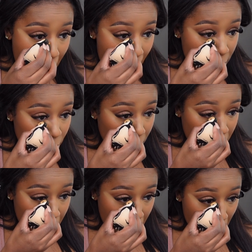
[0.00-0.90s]
I don't
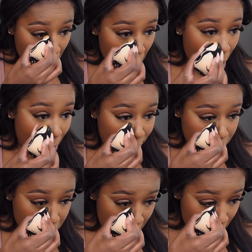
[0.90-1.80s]
care how
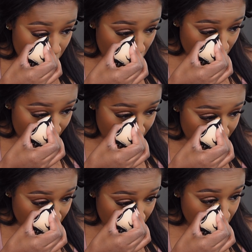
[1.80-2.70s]
much time you had
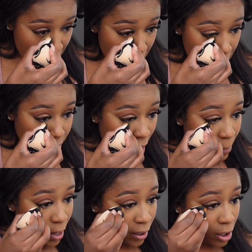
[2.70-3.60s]
in it. That'd
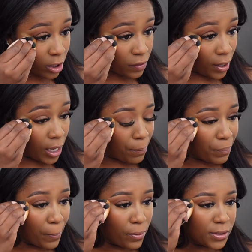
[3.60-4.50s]
be another thing keeping
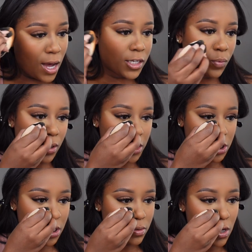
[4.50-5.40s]
people in toxic
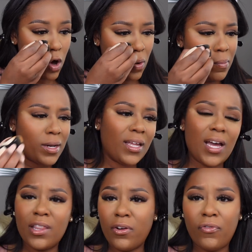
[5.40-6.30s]
relationships. Oh, we've been
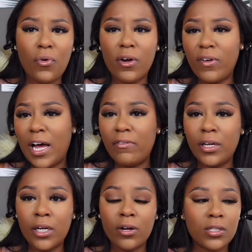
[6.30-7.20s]
together four or five
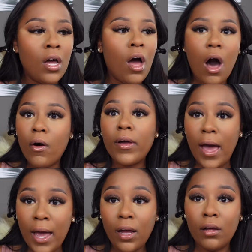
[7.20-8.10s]
years.
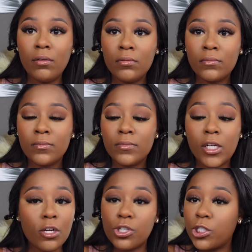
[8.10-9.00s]
Okay,
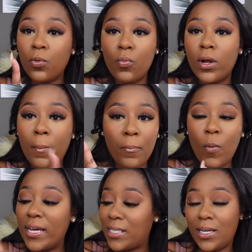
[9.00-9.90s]
then you shouldn't want to
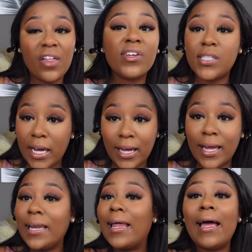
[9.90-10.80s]
waste another second
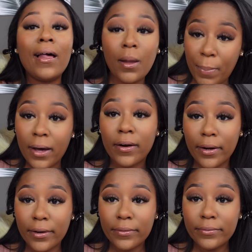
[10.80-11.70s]
getting the hell up out of
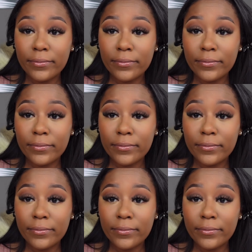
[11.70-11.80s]
there.